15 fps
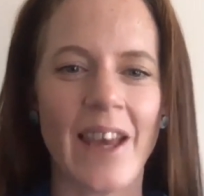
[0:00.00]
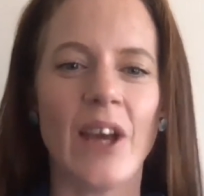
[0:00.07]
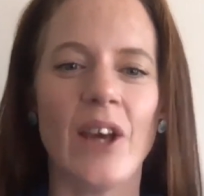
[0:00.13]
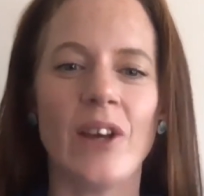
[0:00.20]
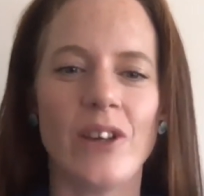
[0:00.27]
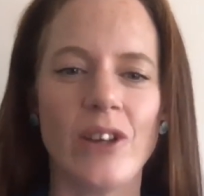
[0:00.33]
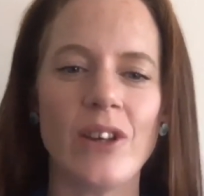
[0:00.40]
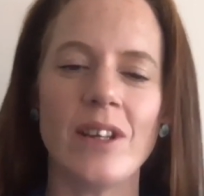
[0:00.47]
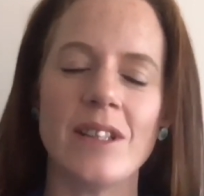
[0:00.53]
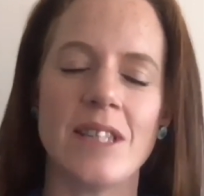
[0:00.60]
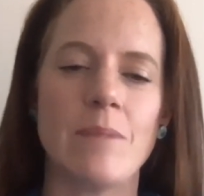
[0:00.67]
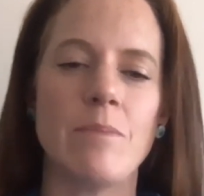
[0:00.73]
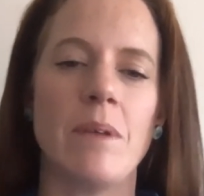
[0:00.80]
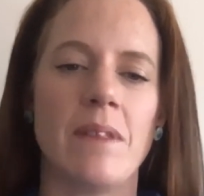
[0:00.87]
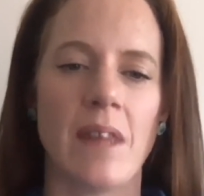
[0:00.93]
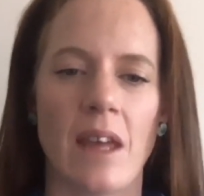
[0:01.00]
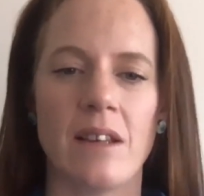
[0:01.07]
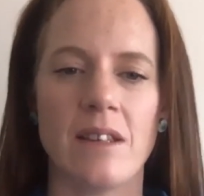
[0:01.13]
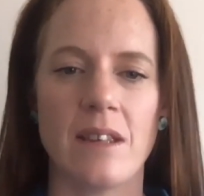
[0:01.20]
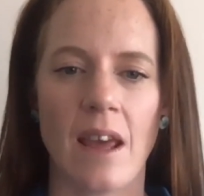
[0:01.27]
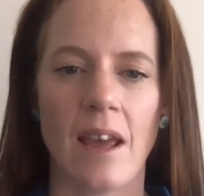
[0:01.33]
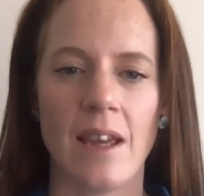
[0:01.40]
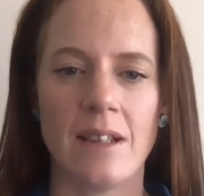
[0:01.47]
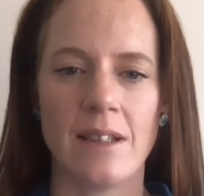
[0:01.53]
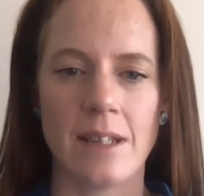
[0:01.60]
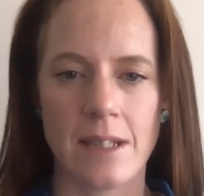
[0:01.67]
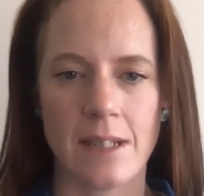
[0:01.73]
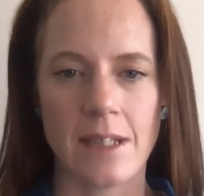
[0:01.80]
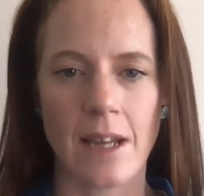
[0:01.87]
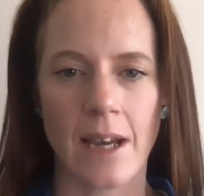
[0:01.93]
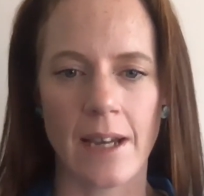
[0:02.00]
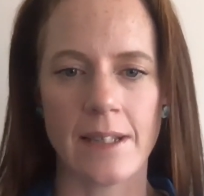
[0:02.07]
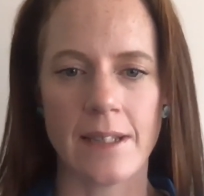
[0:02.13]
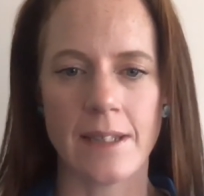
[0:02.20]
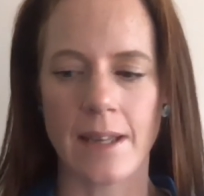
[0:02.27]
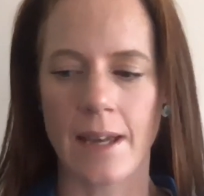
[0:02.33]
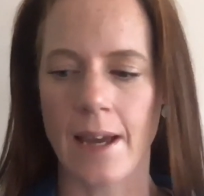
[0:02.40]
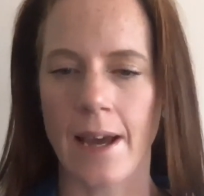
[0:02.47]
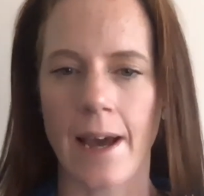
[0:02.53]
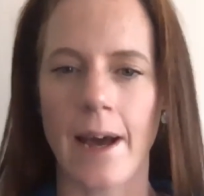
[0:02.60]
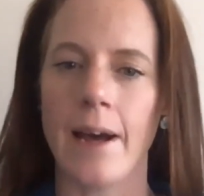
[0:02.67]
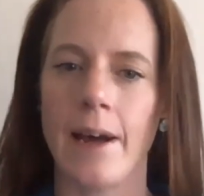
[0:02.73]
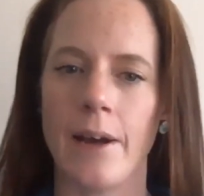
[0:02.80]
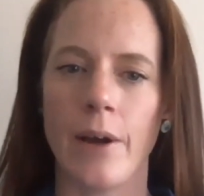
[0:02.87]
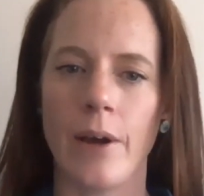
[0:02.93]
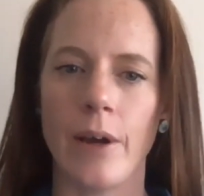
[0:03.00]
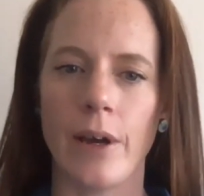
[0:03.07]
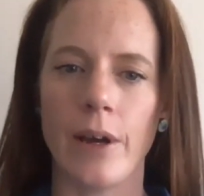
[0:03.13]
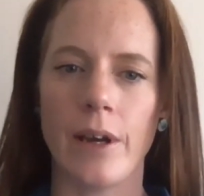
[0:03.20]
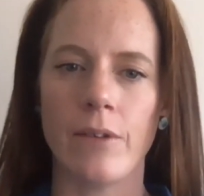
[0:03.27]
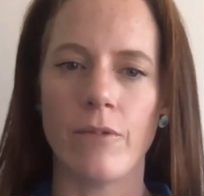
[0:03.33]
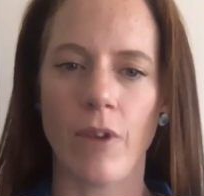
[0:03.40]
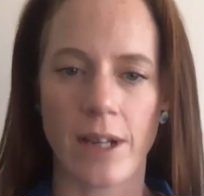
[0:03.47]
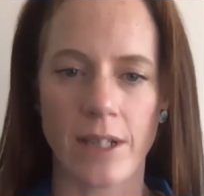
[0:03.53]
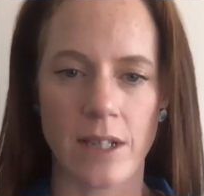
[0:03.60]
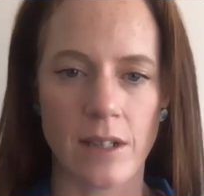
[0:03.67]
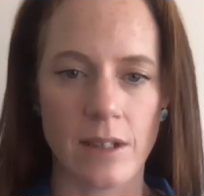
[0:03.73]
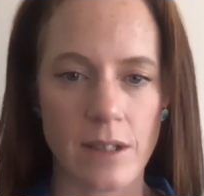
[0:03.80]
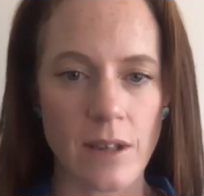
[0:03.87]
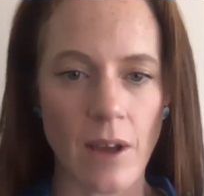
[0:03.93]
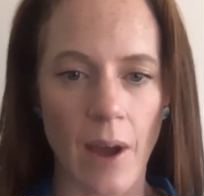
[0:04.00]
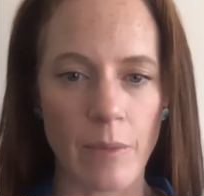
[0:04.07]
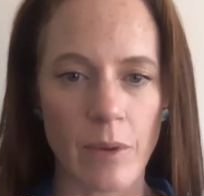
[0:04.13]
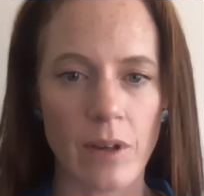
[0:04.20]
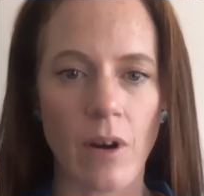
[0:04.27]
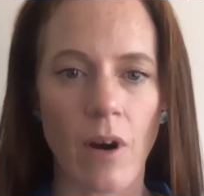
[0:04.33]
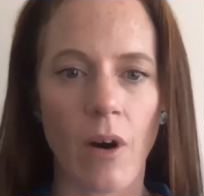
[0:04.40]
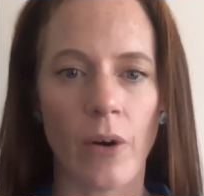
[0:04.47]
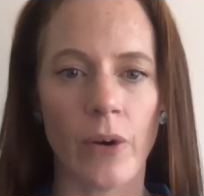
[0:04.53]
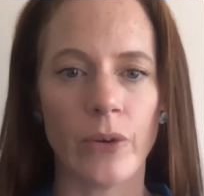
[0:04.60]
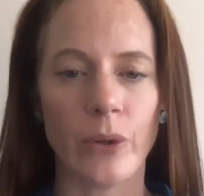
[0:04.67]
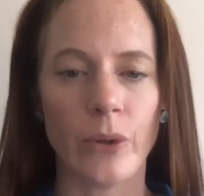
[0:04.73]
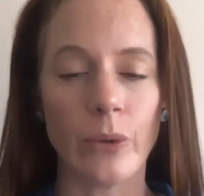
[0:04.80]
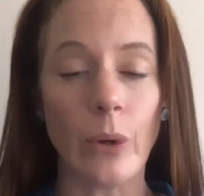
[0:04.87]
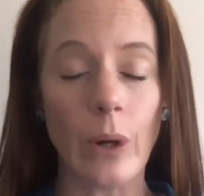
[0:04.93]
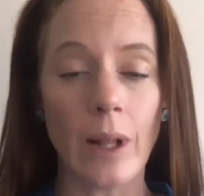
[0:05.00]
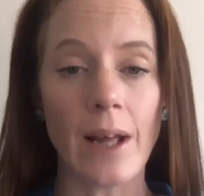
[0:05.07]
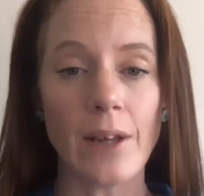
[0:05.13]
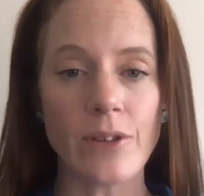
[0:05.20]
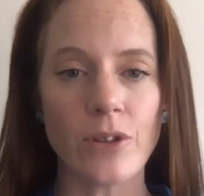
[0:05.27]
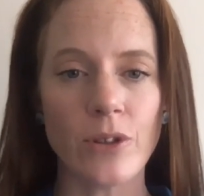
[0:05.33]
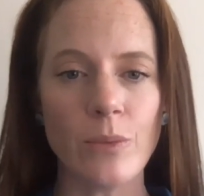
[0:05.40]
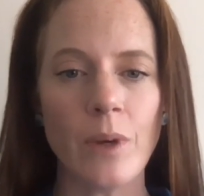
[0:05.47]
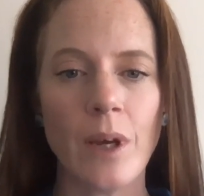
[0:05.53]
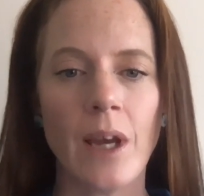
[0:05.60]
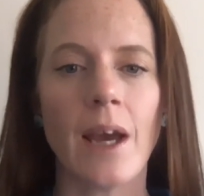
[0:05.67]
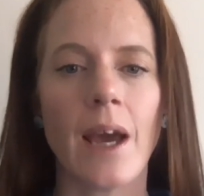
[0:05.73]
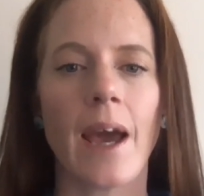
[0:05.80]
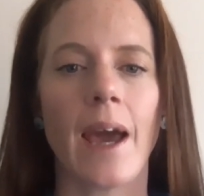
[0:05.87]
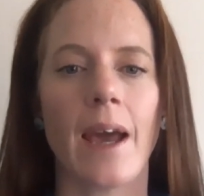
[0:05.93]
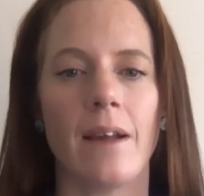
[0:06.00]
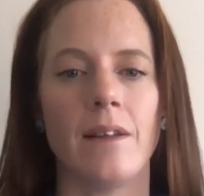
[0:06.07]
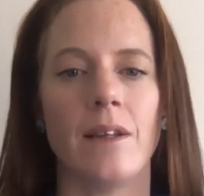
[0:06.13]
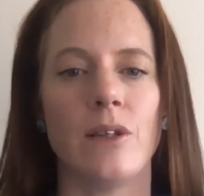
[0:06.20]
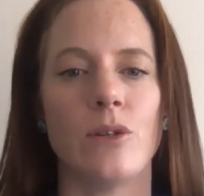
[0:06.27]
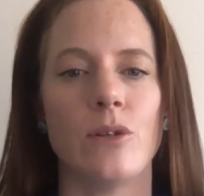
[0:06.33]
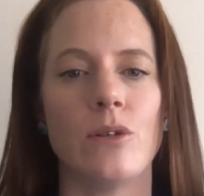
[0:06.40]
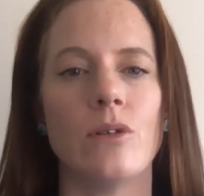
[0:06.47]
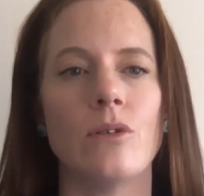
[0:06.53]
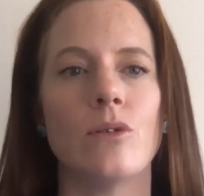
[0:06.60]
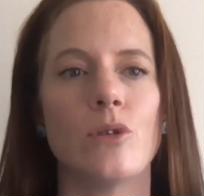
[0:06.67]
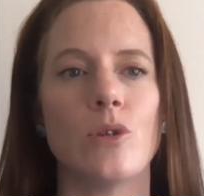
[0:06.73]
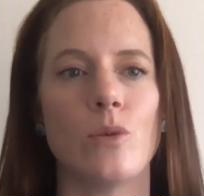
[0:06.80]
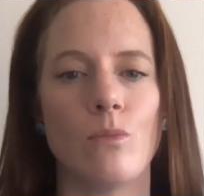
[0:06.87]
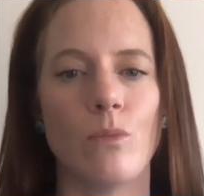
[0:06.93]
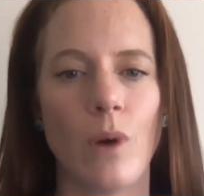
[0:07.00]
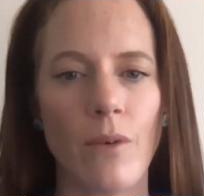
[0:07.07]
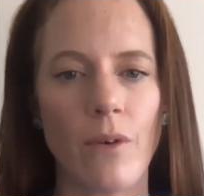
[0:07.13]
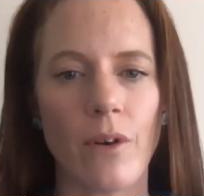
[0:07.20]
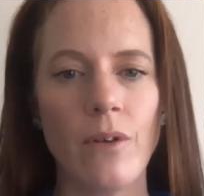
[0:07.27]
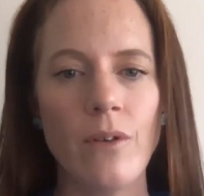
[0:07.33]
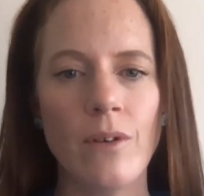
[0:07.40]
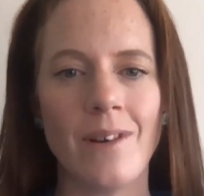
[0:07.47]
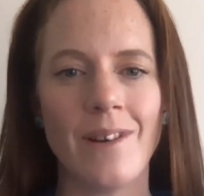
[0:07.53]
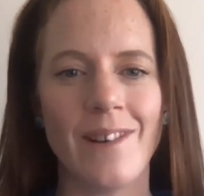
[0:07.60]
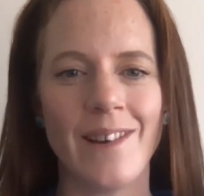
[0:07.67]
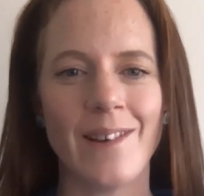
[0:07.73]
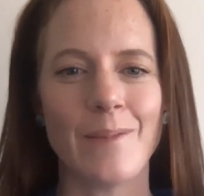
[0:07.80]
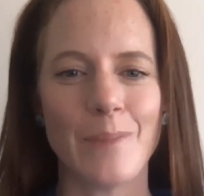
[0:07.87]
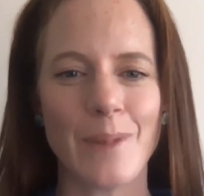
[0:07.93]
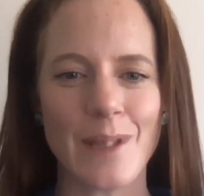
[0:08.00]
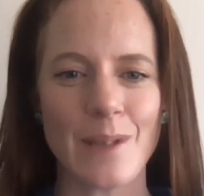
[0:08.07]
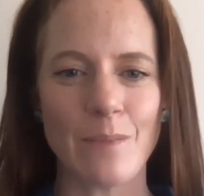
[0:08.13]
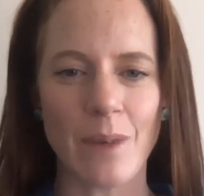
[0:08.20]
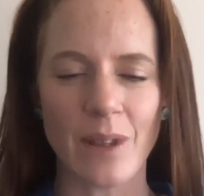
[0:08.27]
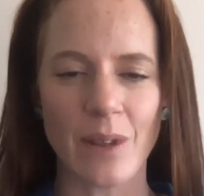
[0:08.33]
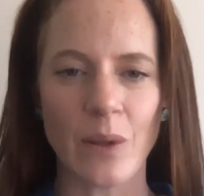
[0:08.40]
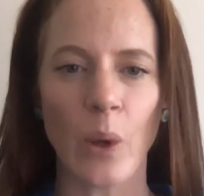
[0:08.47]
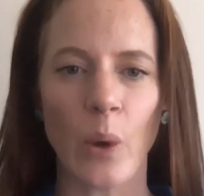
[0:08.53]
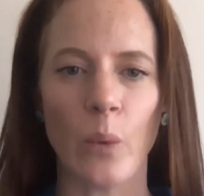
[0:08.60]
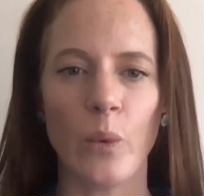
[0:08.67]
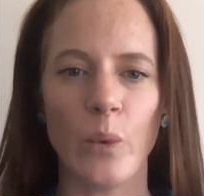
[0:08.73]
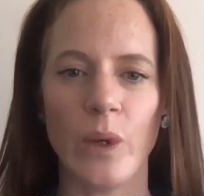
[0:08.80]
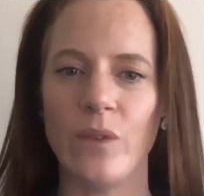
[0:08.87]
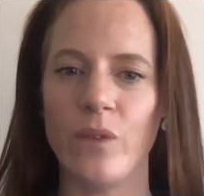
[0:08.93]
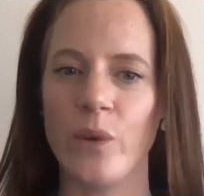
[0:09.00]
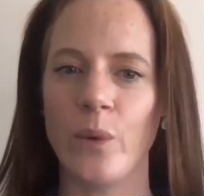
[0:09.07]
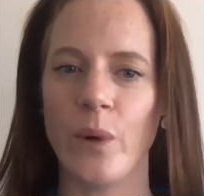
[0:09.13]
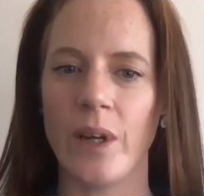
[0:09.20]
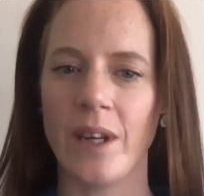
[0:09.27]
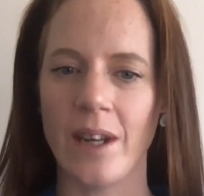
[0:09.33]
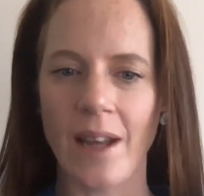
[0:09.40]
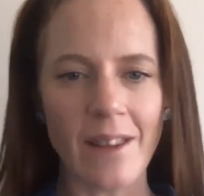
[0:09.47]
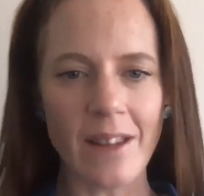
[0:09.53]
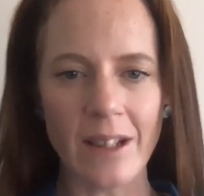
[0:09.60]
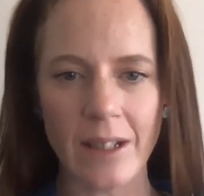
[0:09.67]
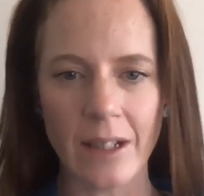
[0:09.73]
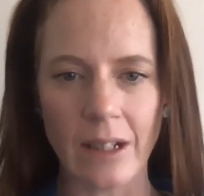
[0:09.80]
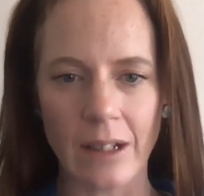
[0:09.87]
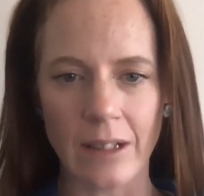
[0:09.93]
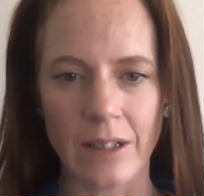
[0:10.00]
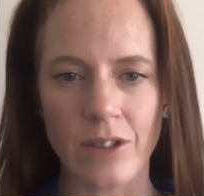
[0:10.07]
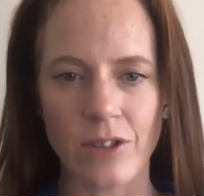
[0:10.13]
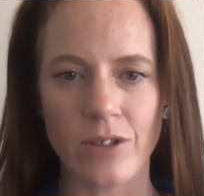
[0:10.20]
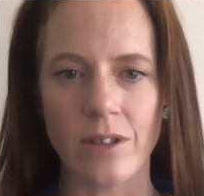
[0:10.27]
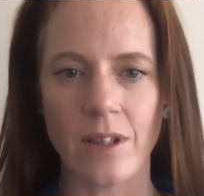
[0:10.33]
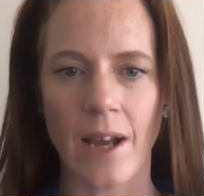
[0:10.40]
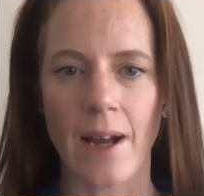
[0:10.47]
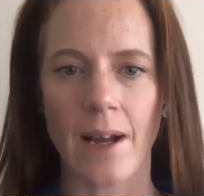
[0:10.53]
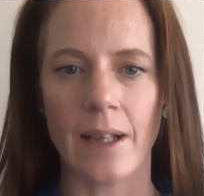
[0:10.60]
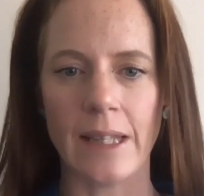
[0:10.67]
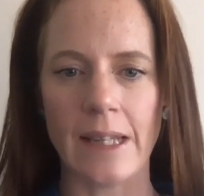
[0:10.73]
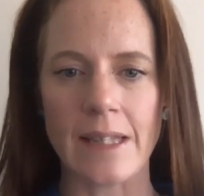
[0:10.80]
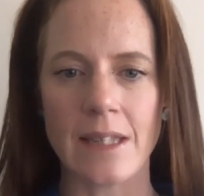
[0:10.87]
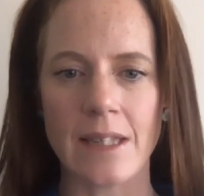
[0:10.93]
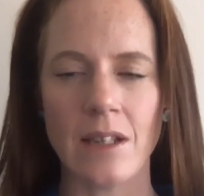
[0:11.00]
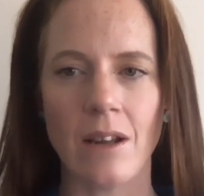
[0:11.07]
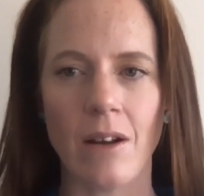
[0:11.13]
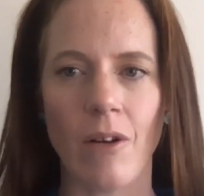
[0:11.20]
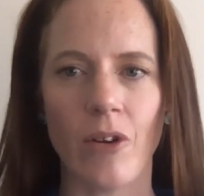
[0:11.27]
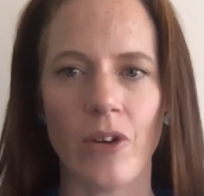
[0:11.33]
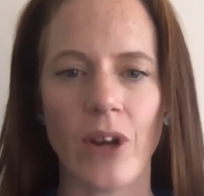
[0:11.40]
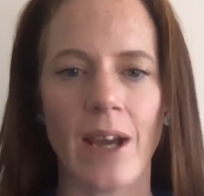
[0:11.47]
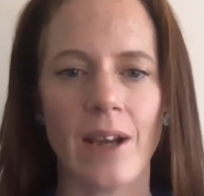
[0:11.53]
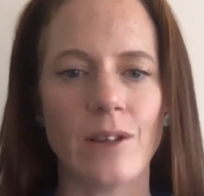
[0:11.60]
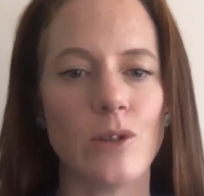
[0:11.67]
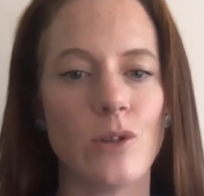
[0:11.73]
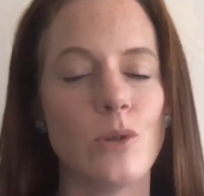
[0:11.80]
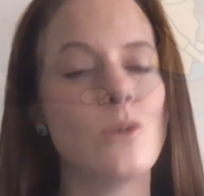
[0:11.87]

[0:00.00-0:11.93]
You can submit that into today's writing assignment on Google Classroom, and then tomorrow, Miss Smith will give you another little lesson on how to do the